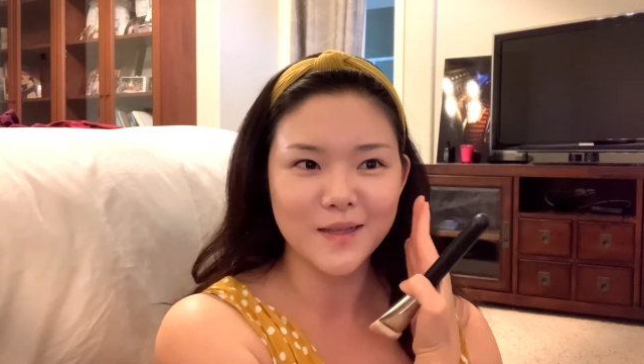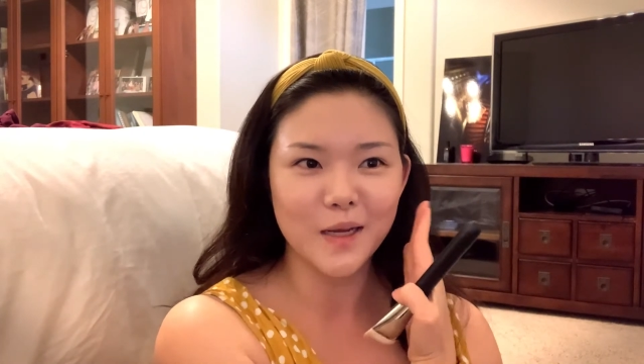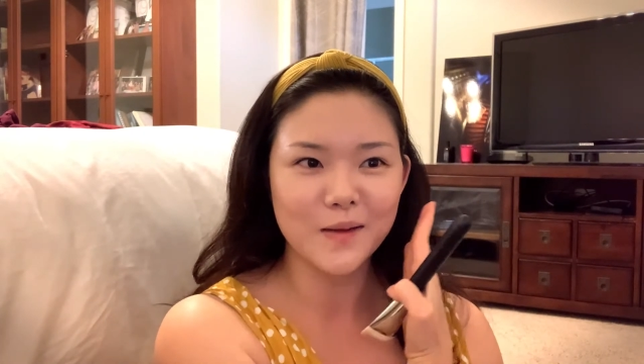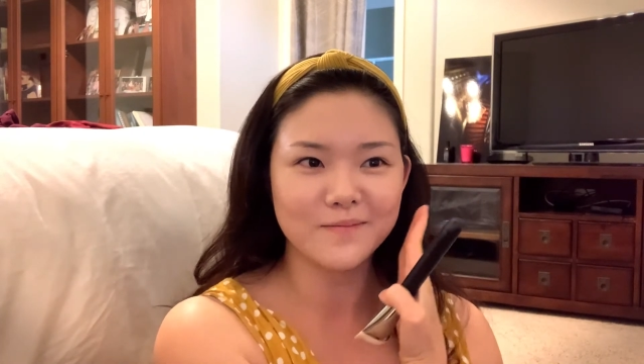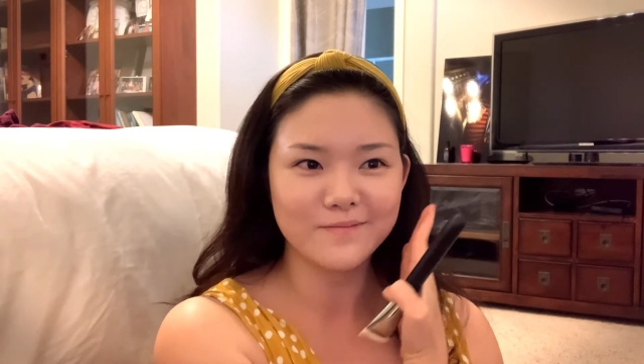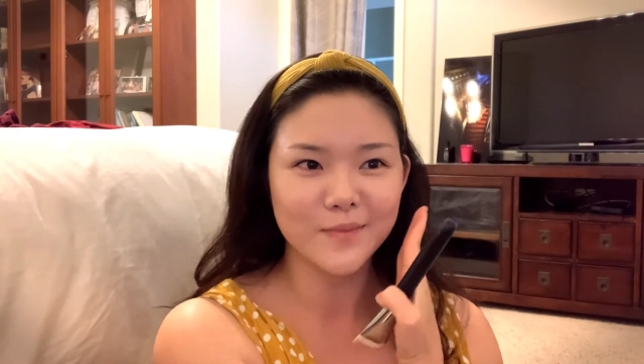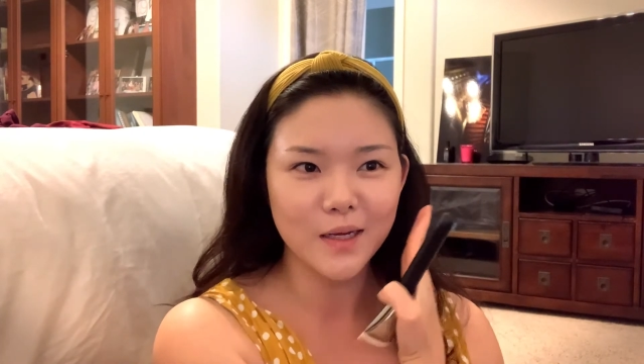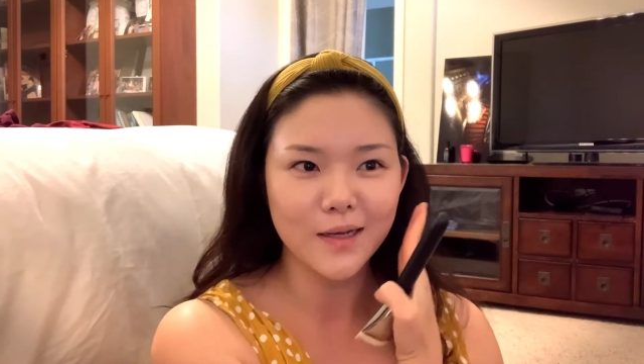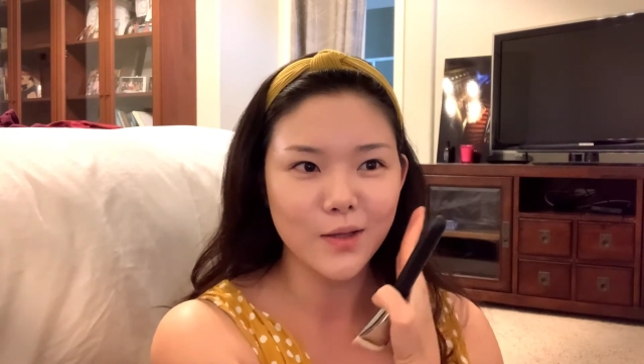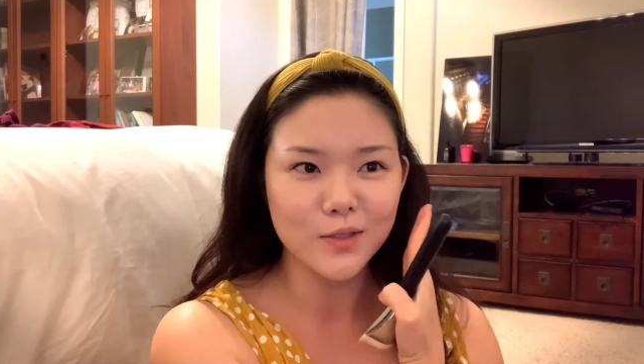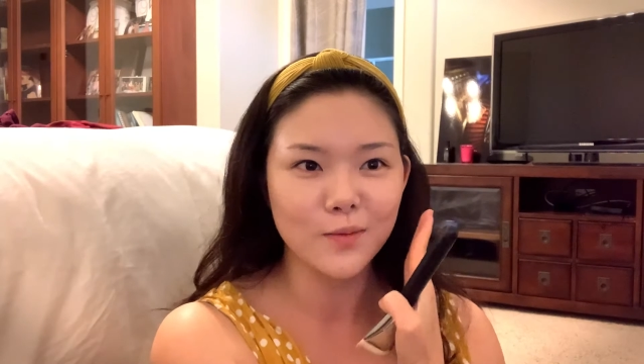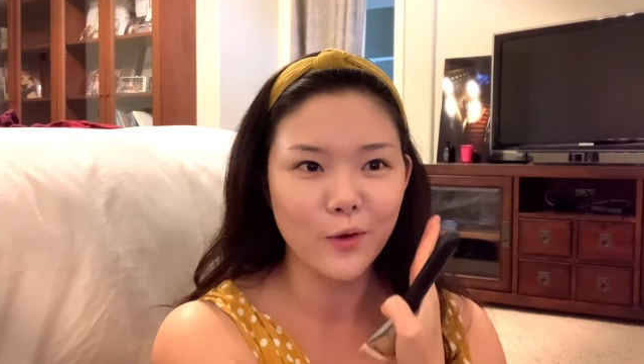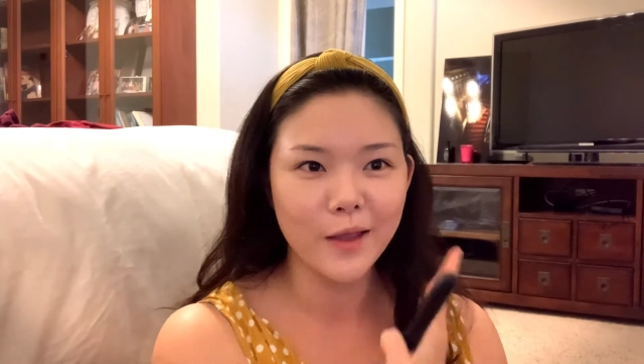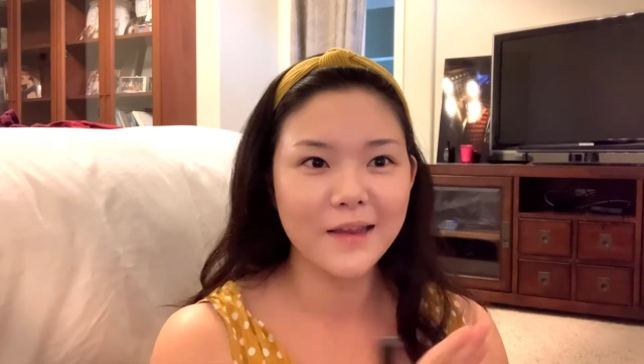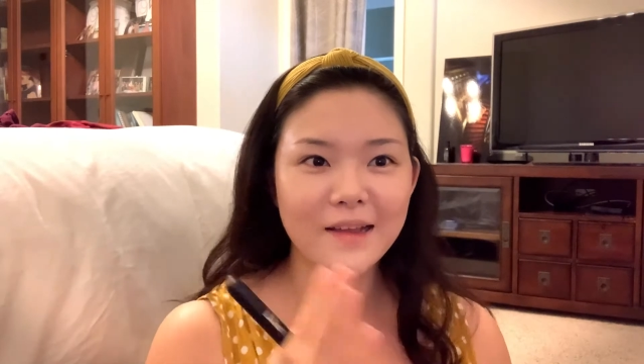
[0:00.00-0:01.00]
like I lost
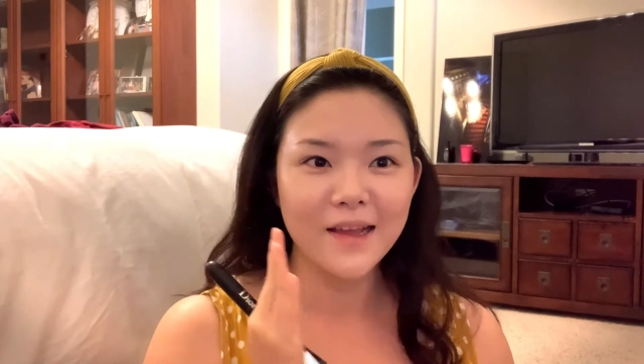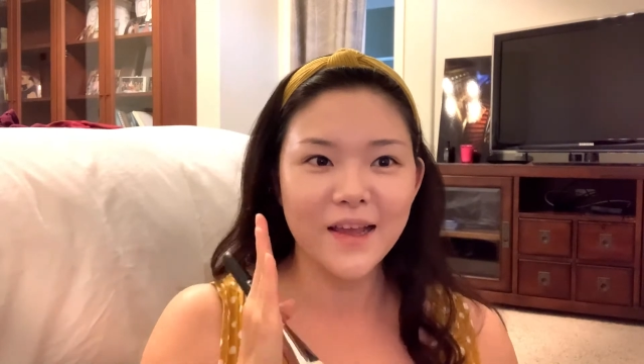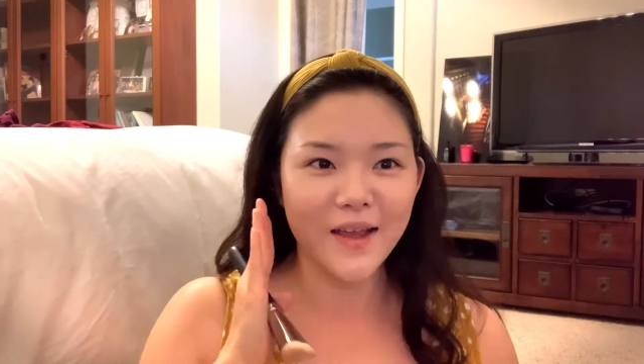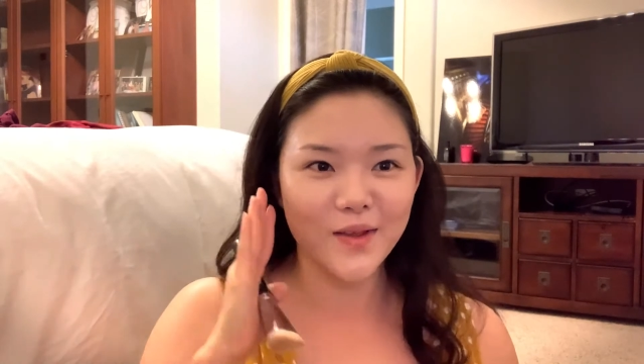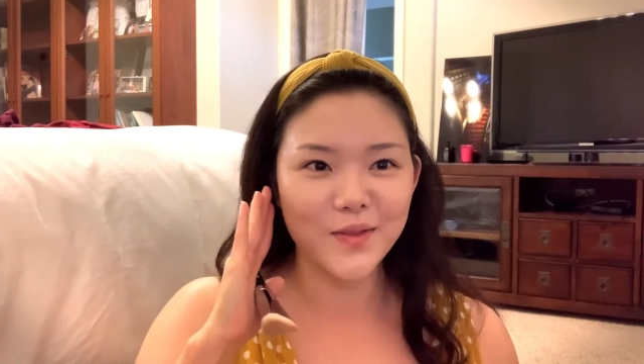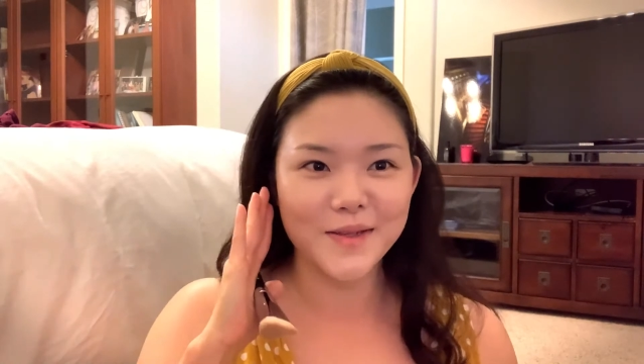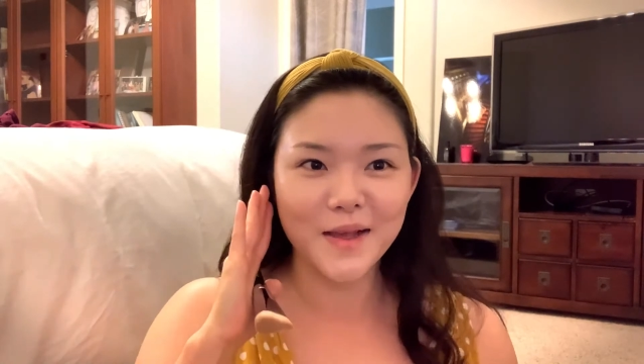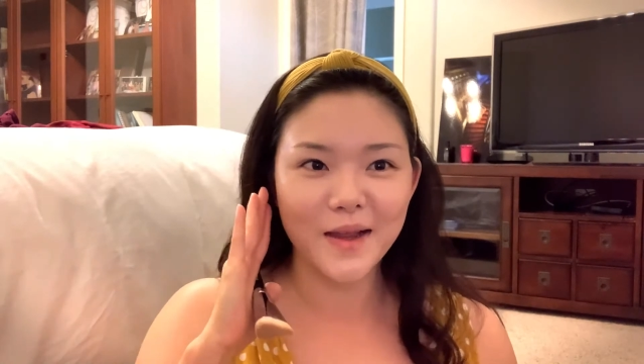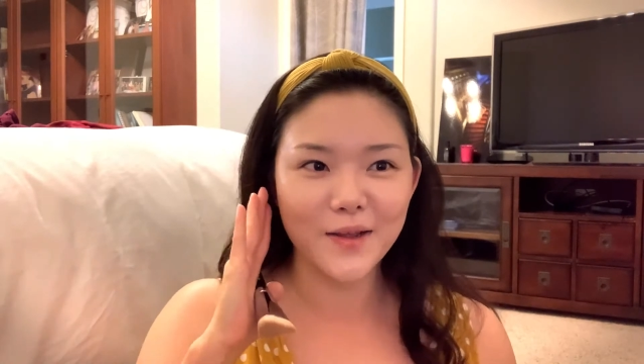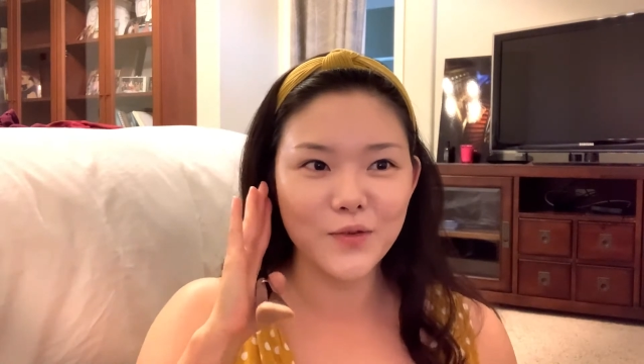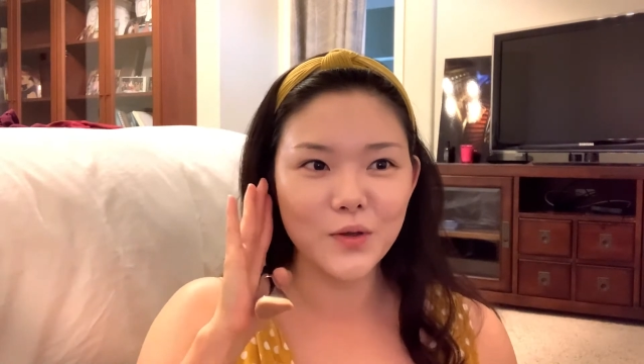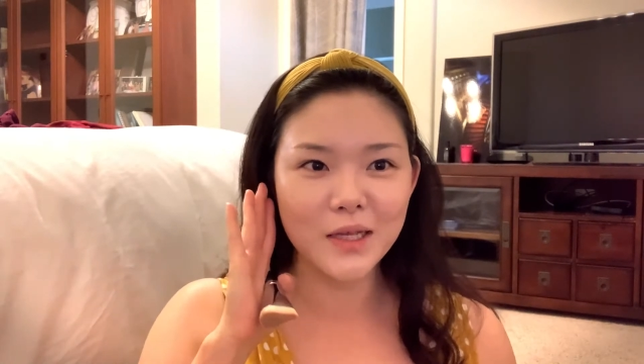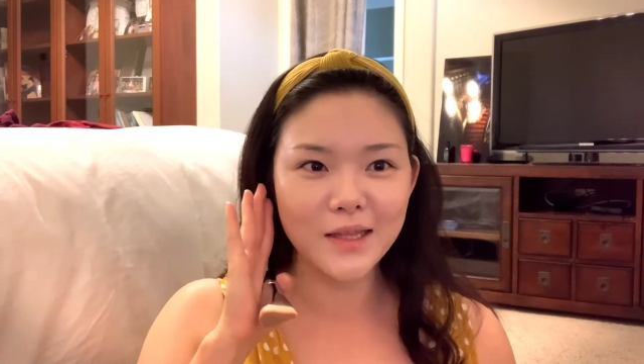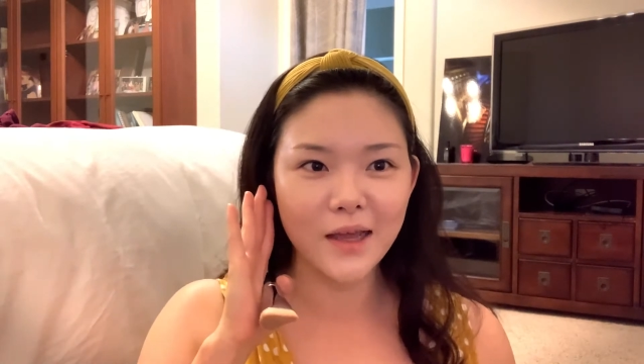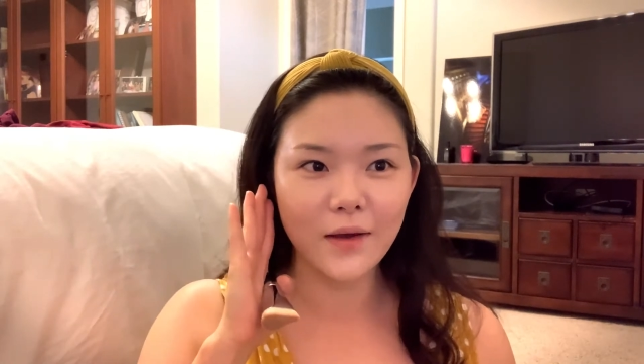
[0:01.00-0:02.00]
some weight, and this side, if
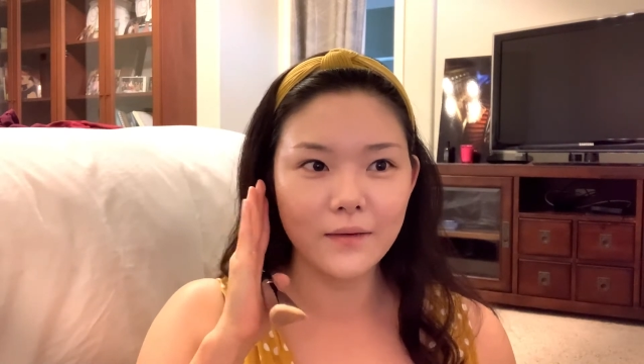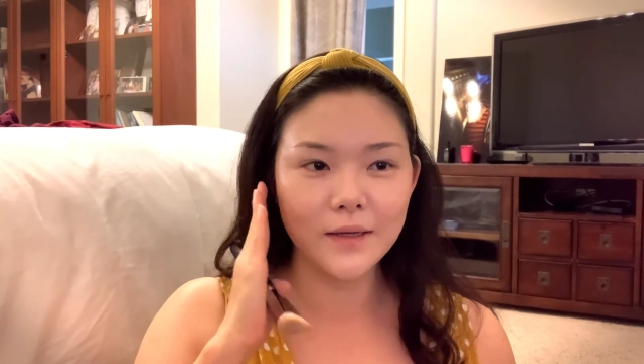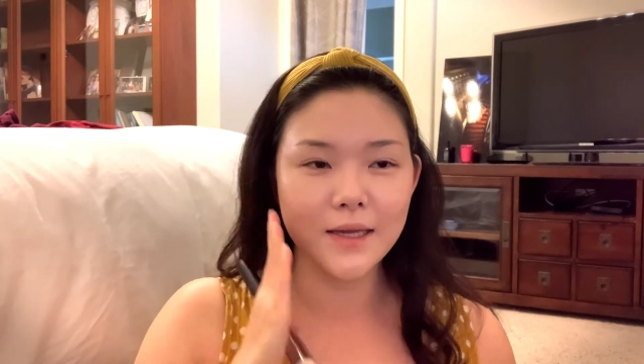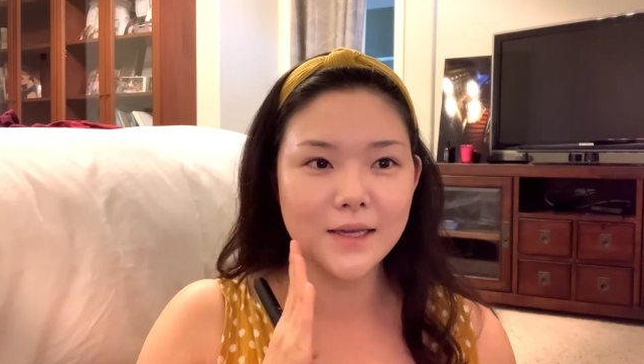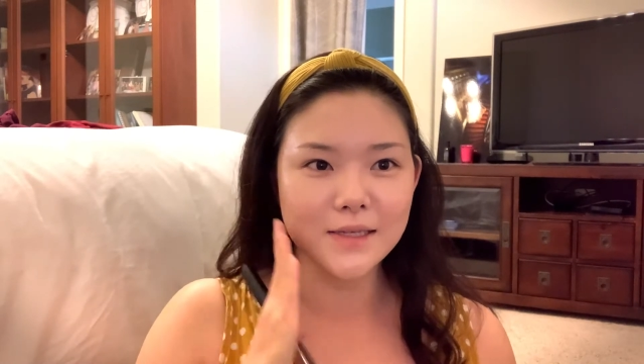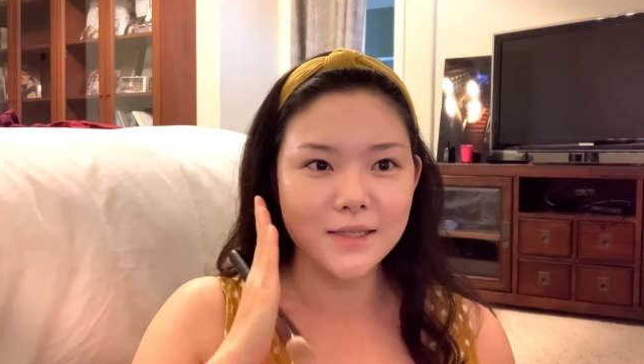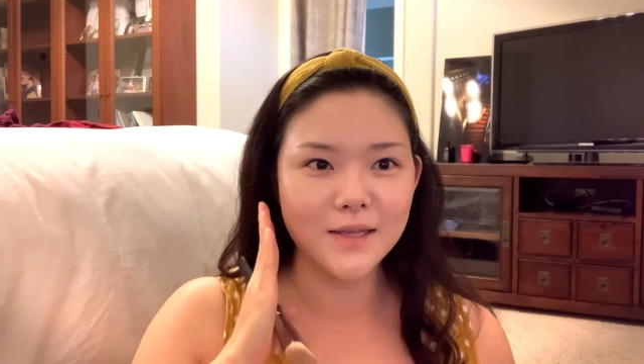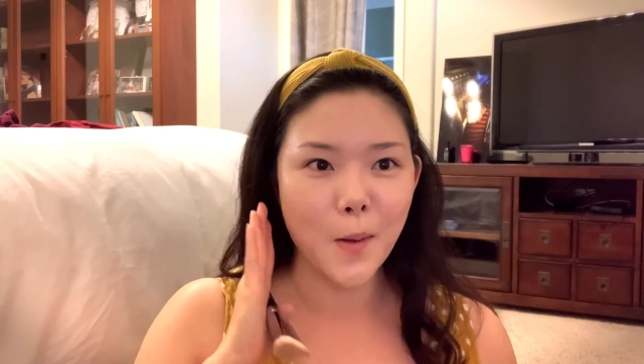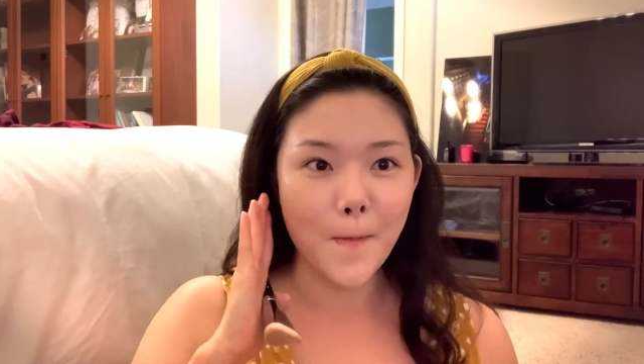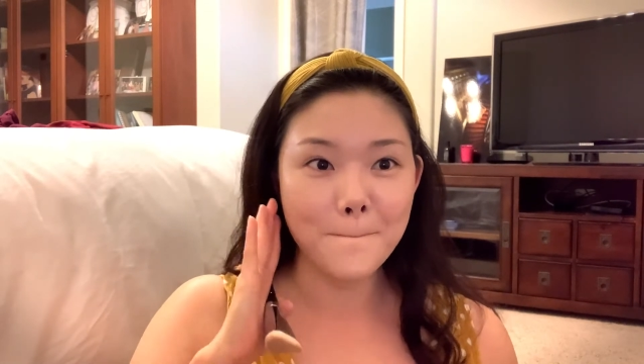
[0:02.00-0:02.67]
you can tell, is